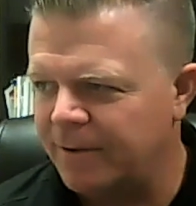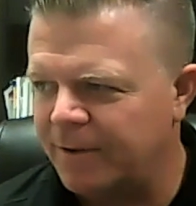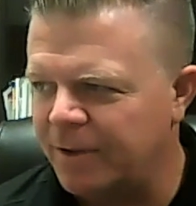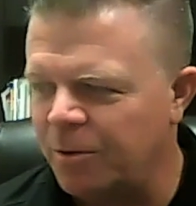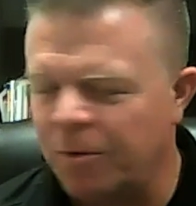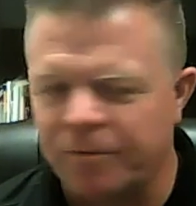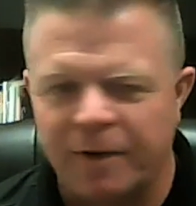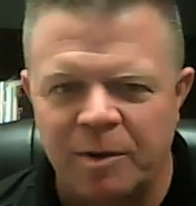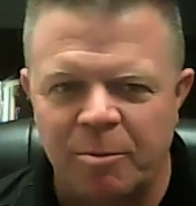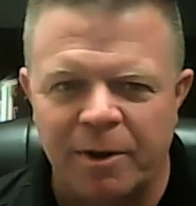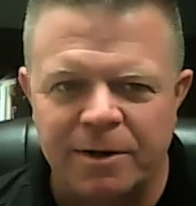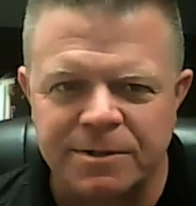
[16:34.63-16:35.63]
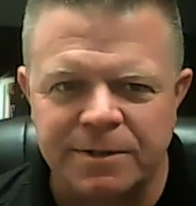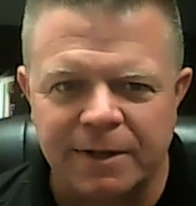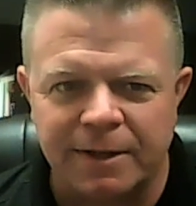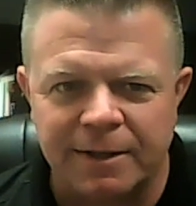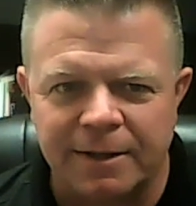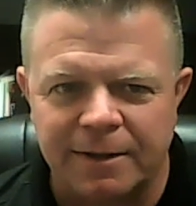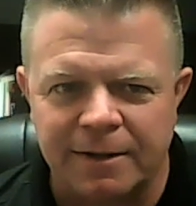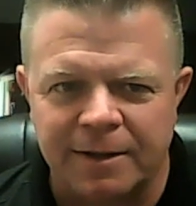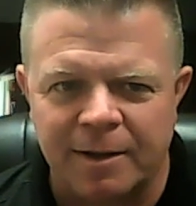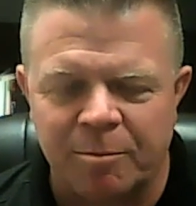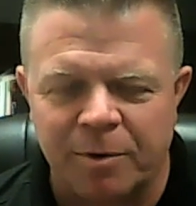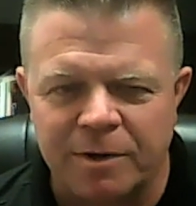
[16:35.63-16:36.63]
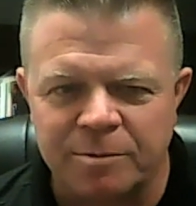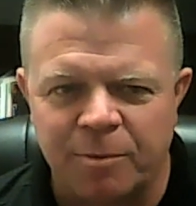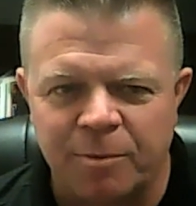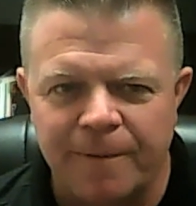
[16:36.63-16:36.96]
you won't find a better stick at that price point.